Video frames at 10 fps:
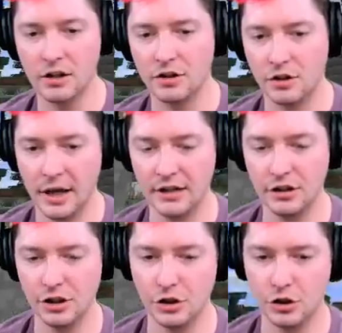Let's go ahead and
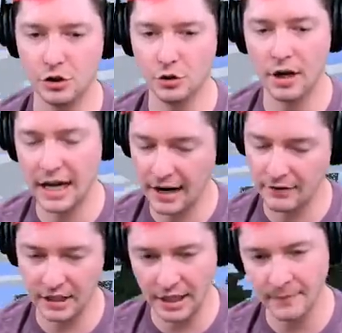just destroy
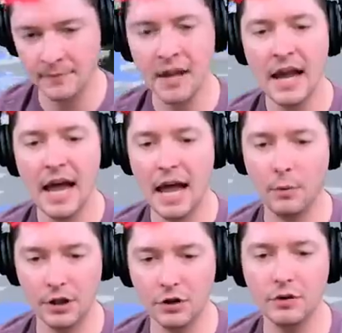everything.
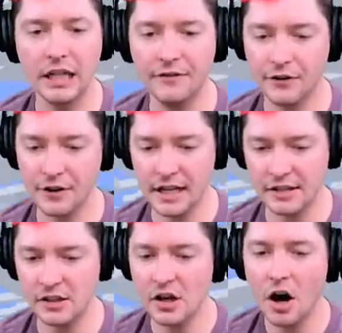And what you'll need for
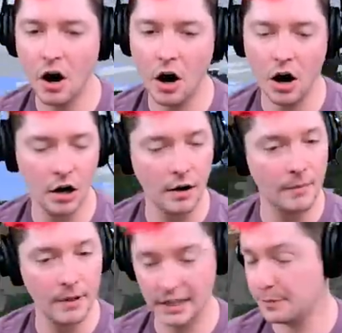this
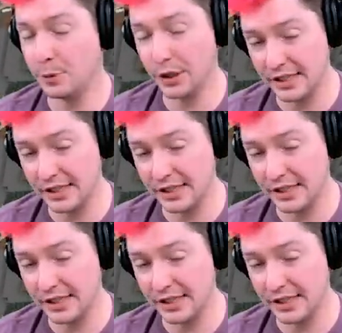are, it's pretty